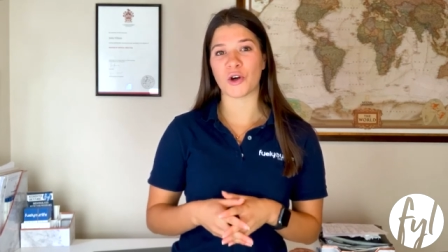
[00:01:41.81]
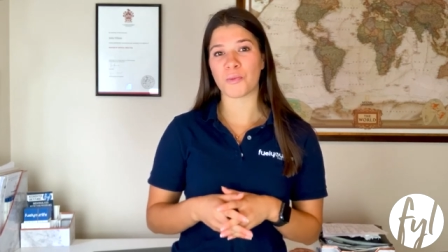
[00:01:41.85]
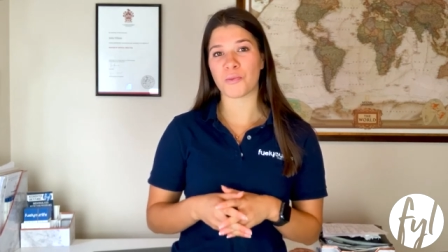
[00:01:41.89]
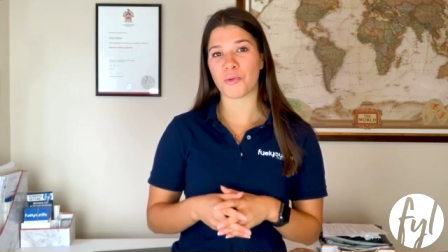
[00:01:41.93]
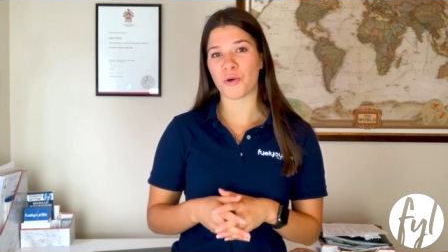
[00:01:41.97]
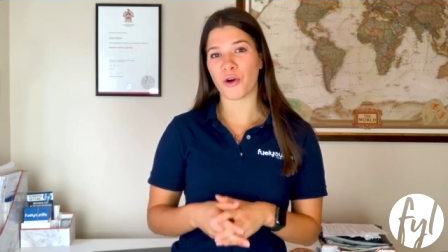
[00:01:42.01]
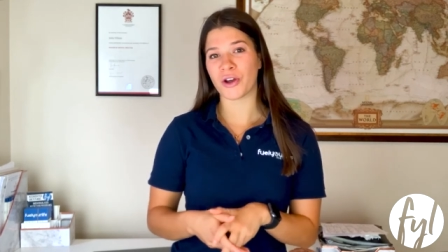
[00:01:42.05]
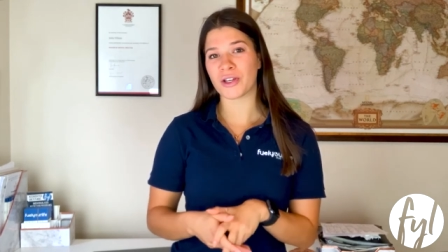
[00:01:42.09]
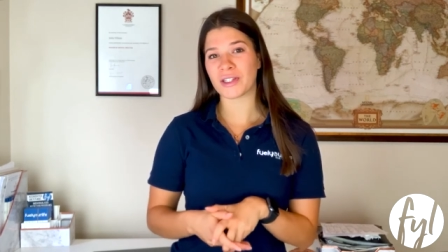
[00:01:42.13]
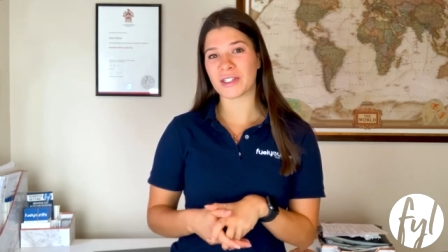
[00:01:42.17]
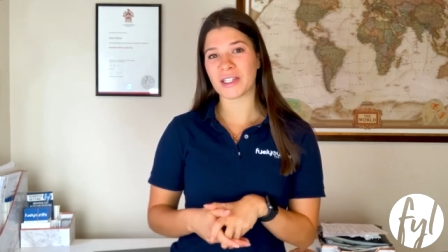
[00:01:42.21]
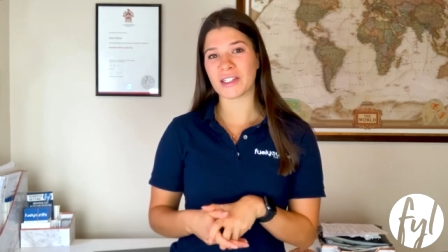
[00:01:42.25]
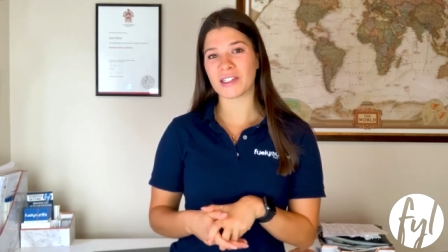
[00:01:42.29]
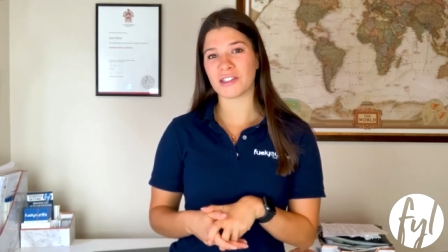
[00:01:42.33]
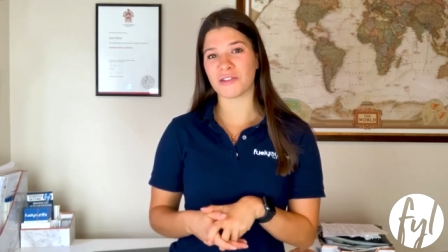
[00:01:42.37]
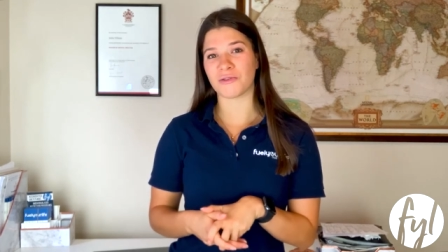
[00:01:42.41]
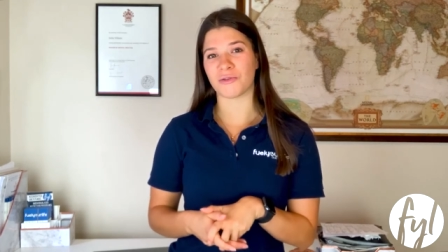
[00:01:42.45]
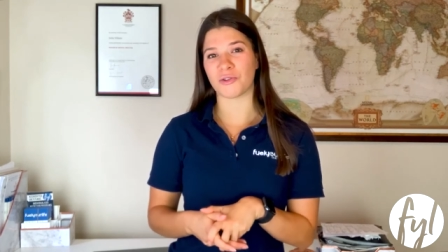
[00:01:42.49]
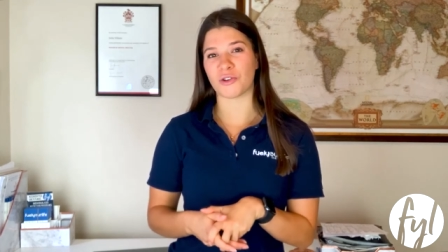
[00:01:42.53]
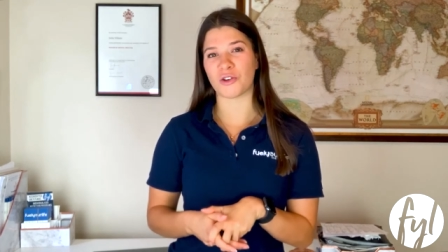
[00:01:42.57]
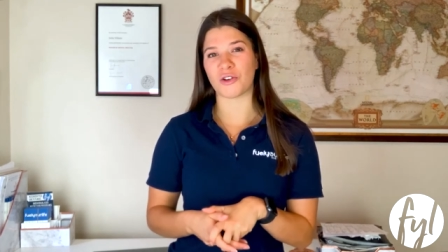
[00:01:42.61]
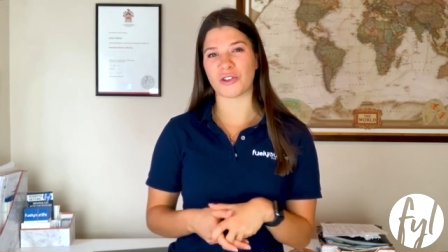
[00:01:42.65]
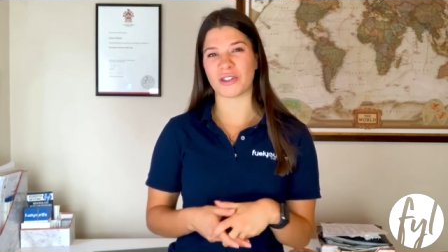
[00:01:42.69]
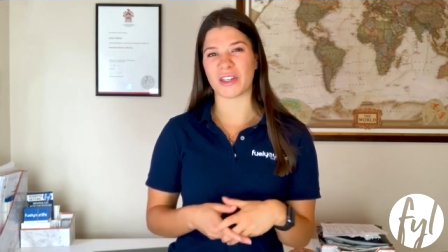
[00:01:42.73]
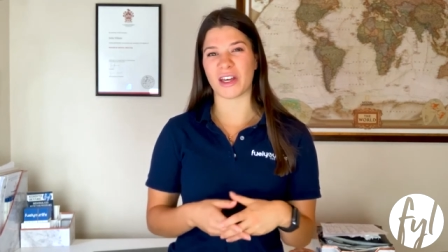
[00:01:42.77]
processed
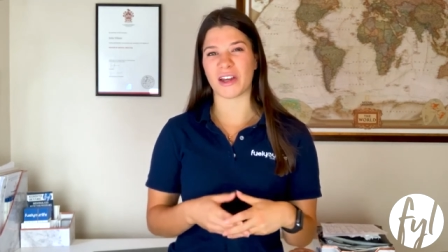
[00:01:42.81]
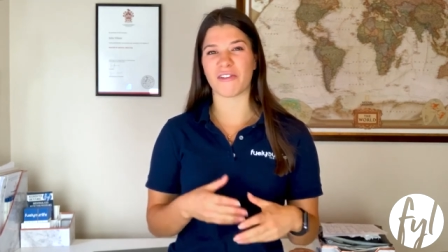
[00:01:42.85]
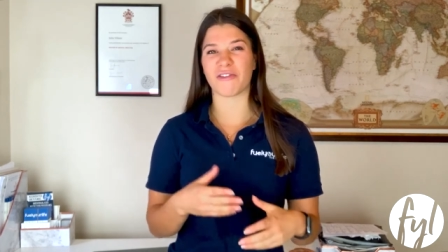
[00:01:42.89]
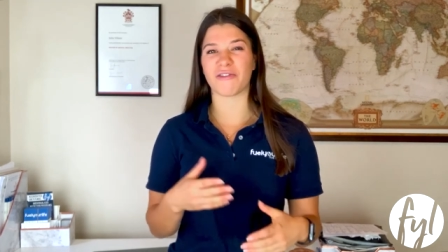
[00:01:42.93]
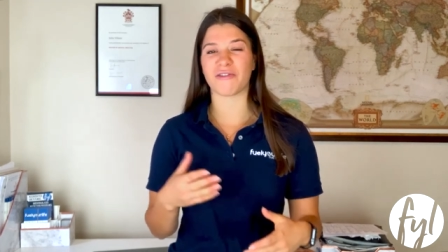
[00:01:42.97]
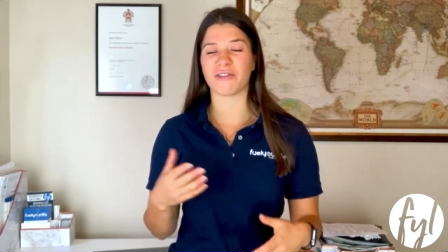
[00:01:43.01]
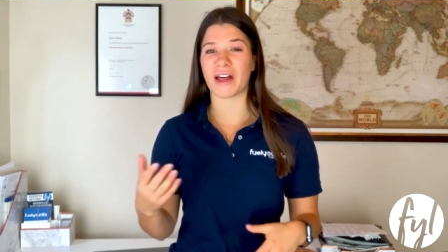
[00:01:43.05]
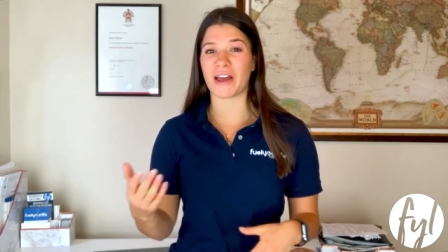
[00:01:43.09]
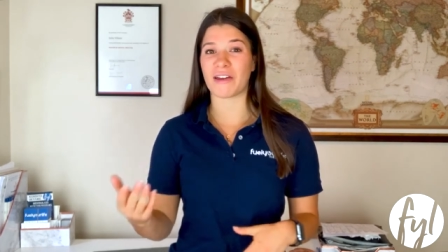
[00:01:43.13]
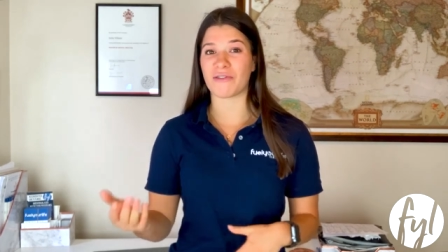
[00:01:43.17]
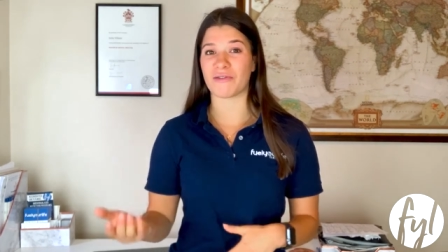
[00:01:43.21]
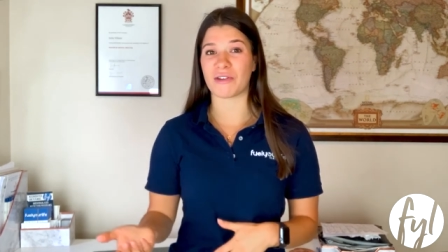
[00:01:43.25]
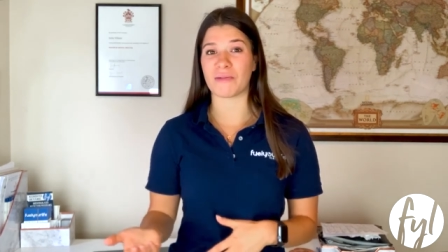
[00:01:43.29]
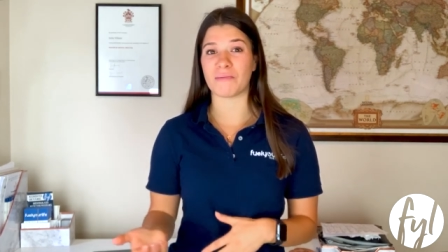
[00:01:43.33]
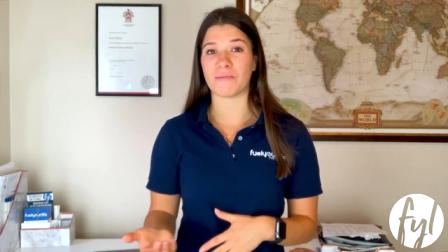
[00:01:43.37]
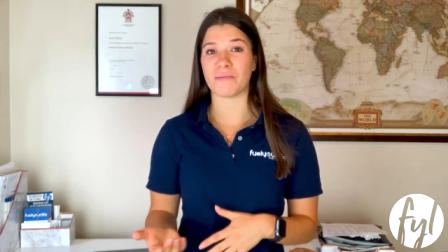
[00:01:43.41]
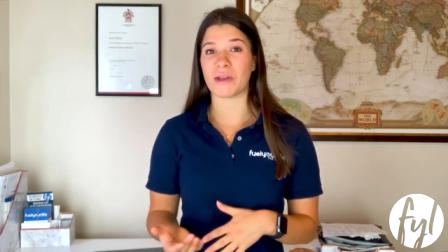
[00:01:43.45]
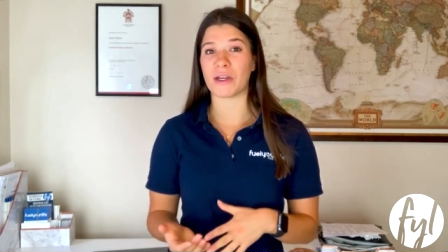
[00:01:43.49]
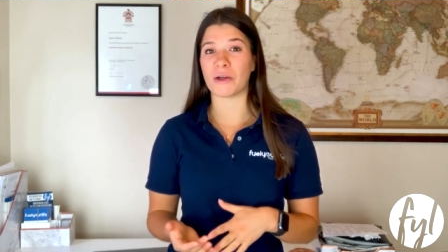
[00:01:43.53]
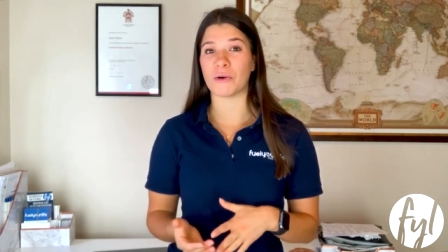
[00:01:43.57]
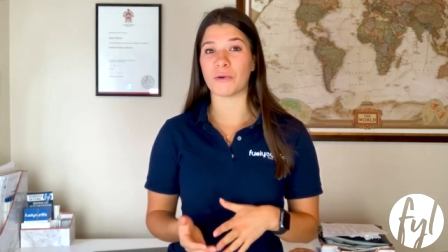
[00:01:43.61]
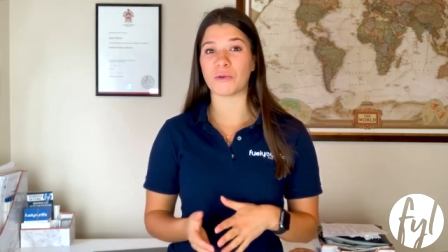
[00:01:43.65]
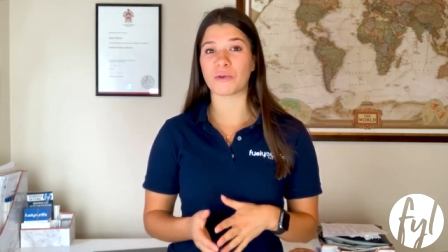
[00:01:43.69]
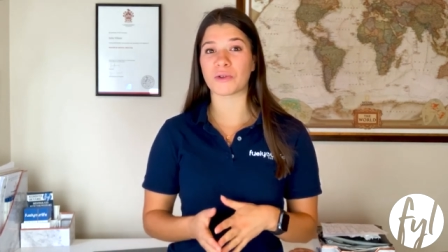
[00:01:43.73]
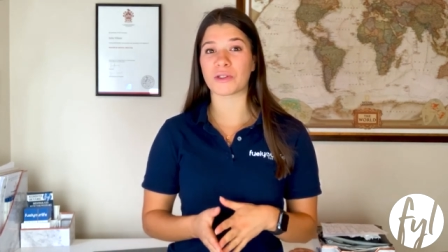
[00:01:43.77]
foods like flavoured
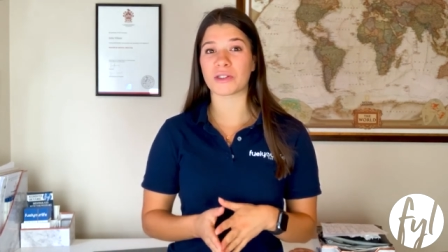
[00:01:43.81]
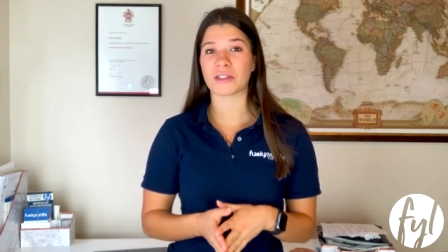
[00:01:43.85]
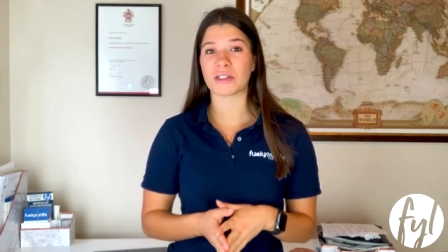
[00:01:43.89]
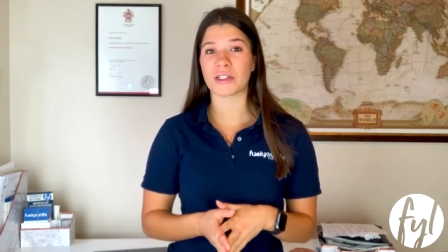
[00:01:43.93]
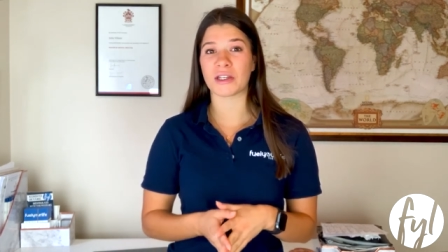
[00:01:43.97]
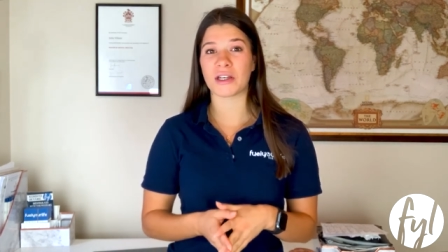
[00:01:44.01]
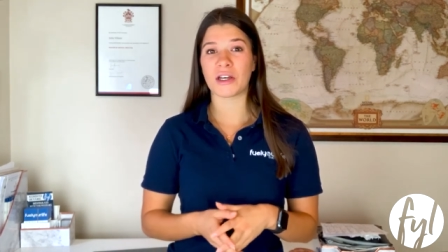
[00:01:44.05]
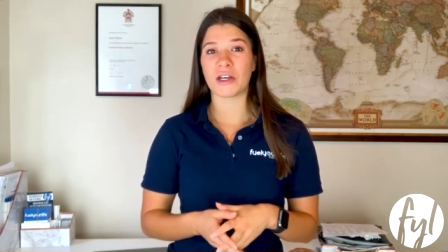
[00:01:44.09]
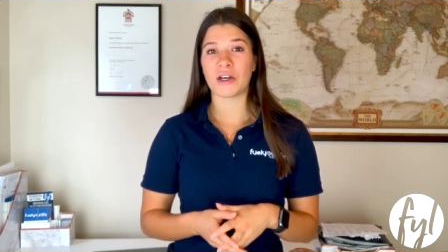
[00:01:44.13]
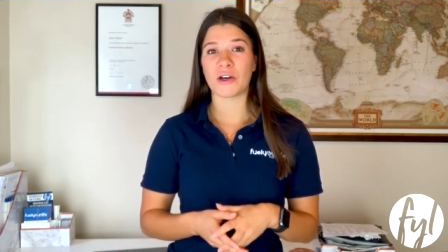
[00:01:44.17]
milks